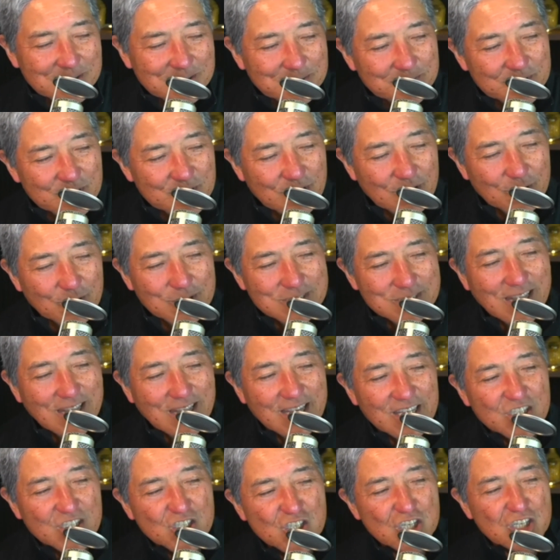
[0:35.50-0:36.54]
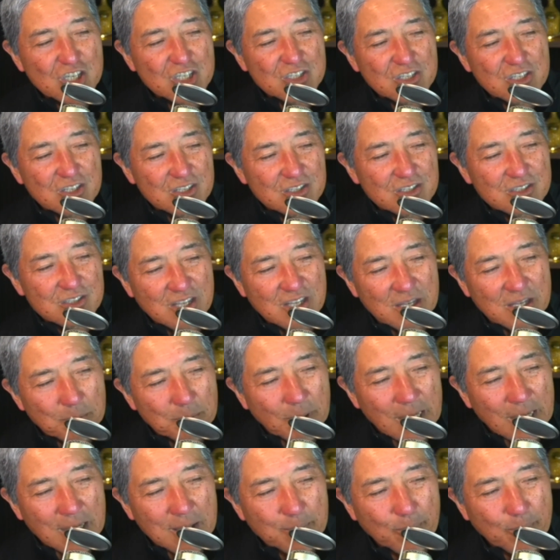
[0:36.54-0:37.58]
So there was like Jesus, then
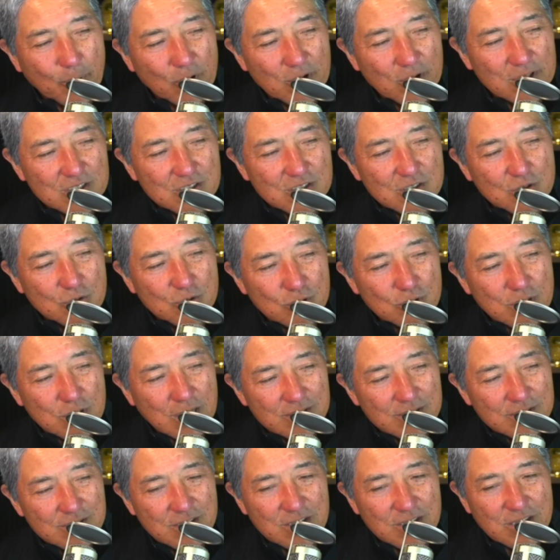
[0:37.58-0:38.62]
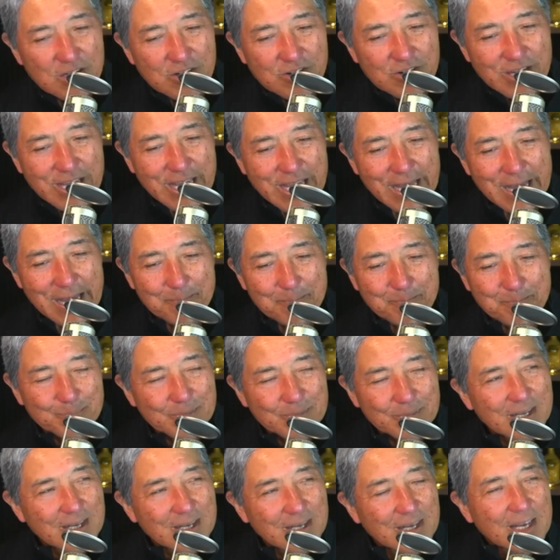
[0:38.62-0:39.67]
Mike Boych, 2,000-year gap.
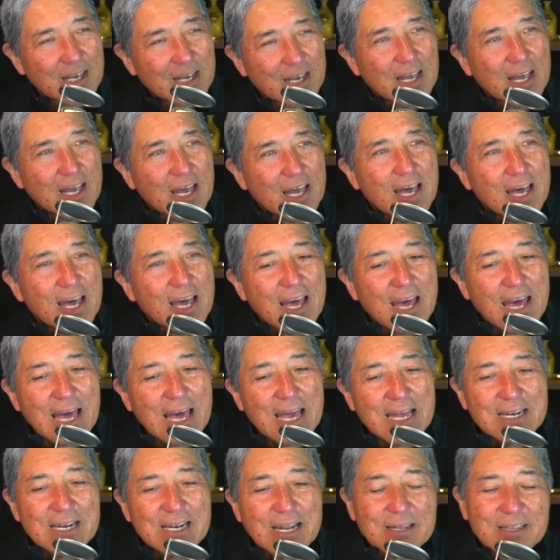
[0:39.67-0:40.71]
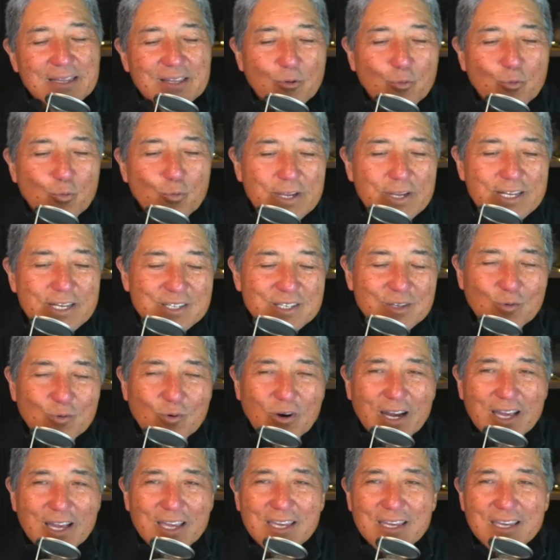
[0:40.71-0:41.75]
And the reason
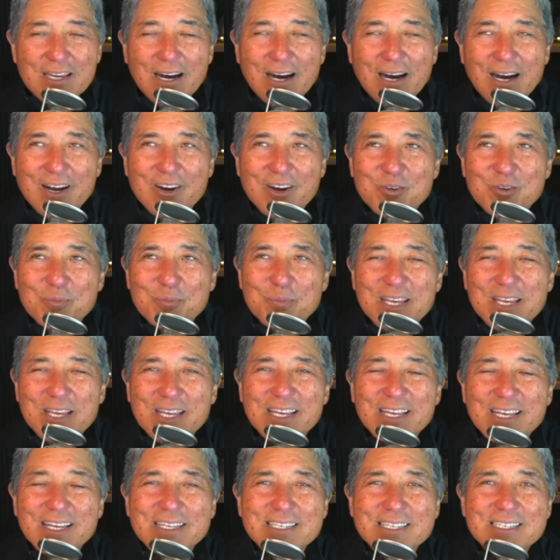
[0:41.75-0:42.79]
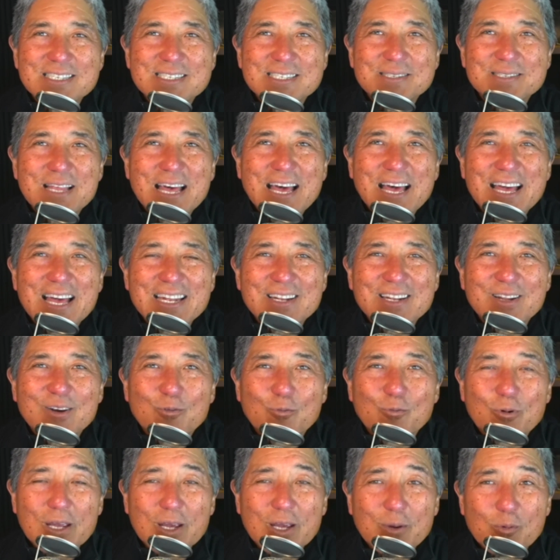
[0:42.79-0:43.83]
why he hired me is that
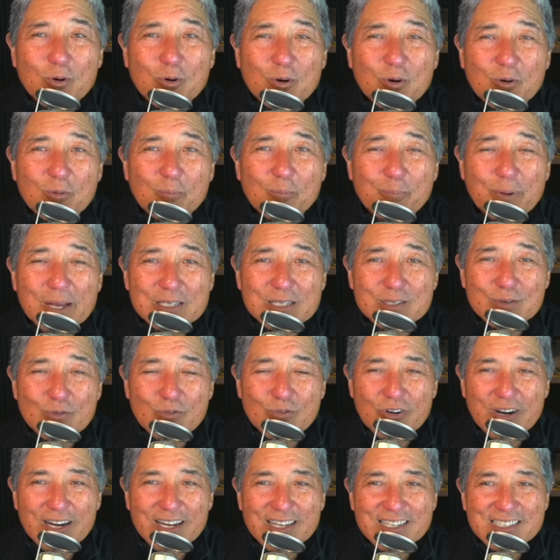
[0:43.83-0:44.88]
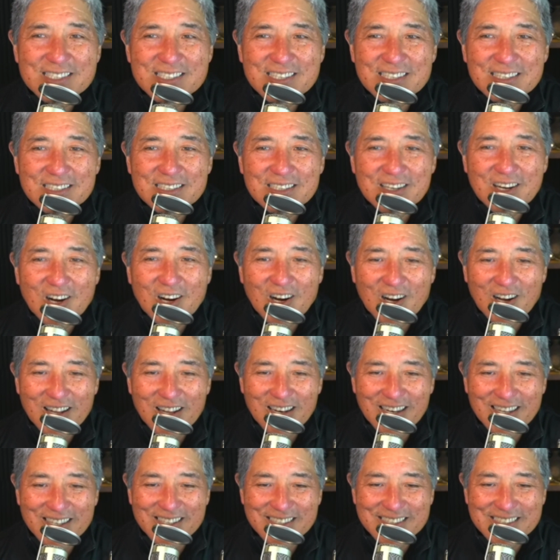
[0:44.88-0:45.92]
we were best friends in
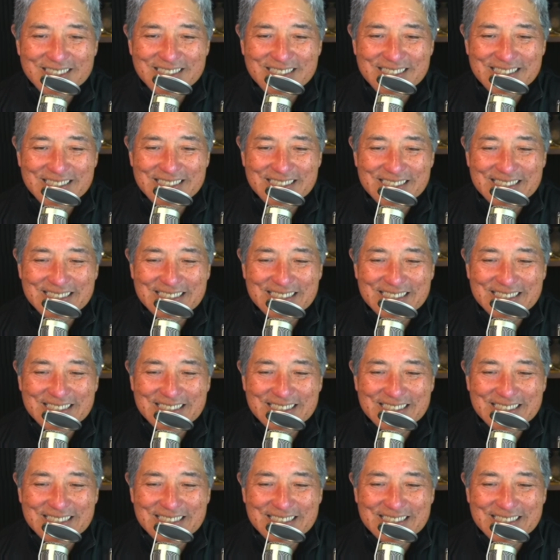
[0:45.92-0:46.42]
college.